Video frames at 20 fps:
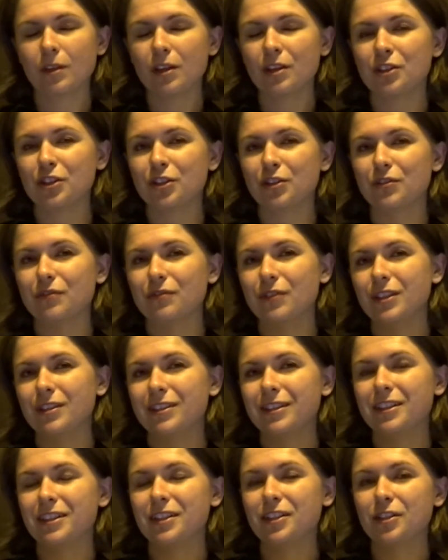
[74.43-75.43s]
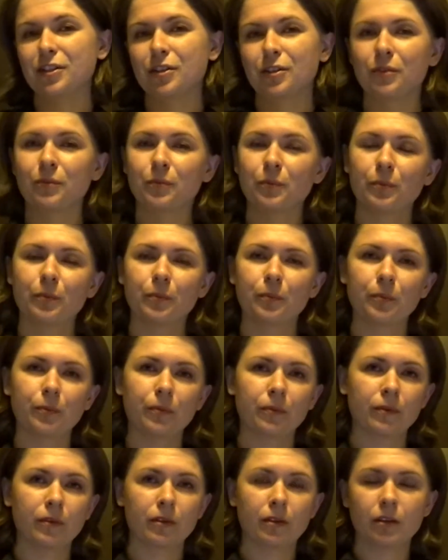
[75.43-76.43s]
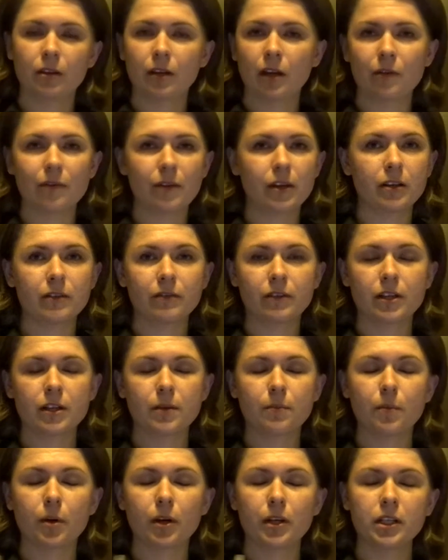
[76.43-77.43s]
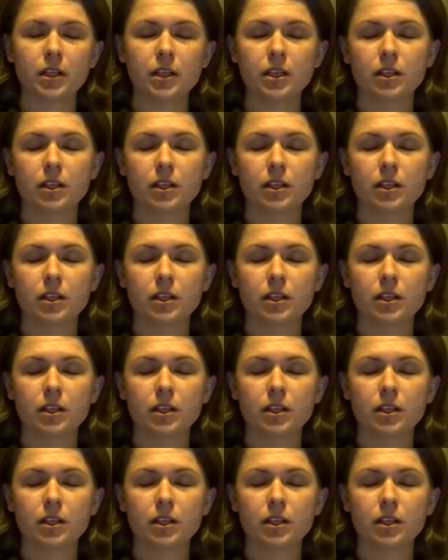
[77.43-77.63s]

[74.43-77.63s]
Just vintage. You have anything in mind?